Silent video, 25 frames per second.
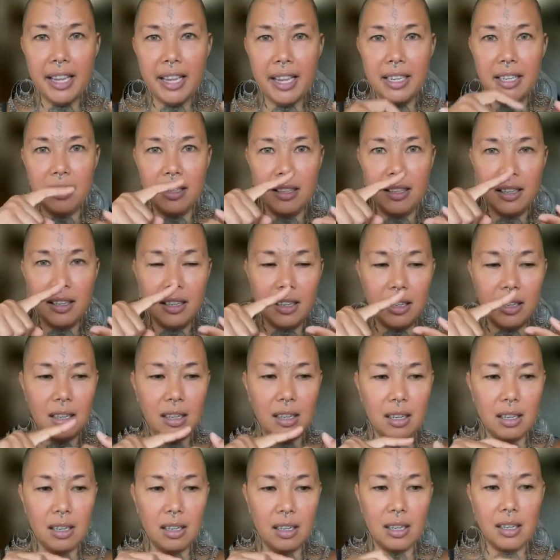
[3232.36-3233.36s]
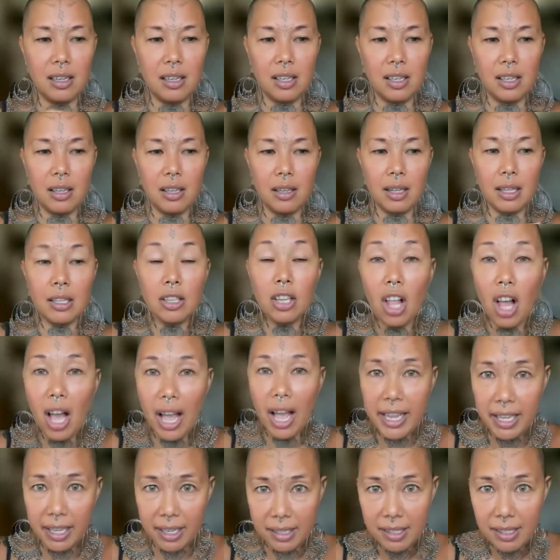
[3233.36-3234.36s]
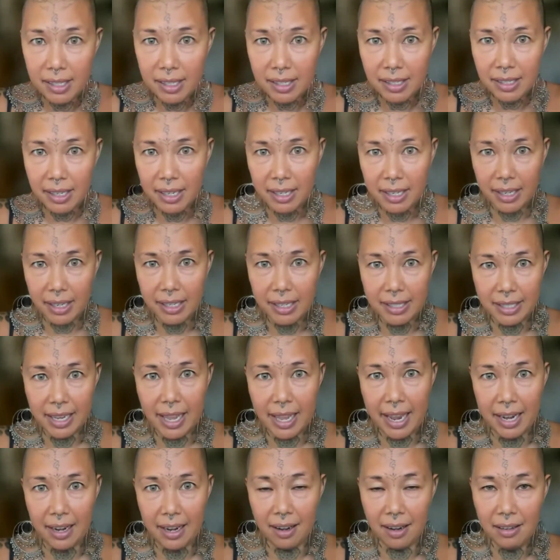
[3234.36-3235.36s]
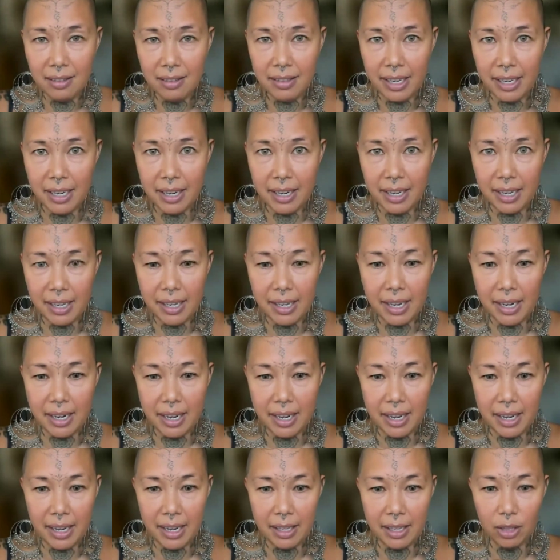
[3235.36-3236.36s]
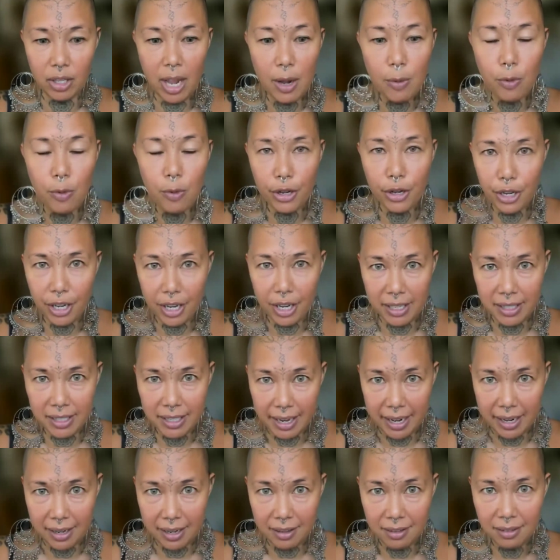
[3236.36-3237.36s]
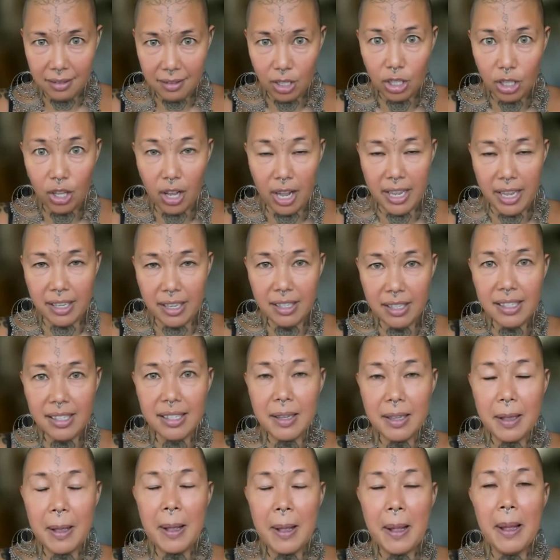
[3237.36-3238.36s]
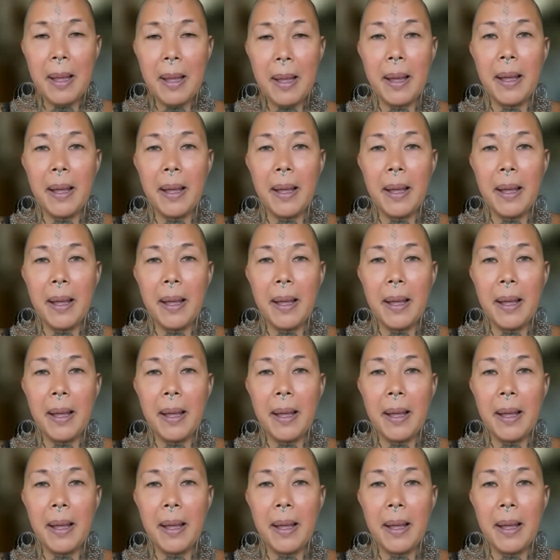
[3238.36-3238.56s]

I had clients in a container, in a light worker container, clients.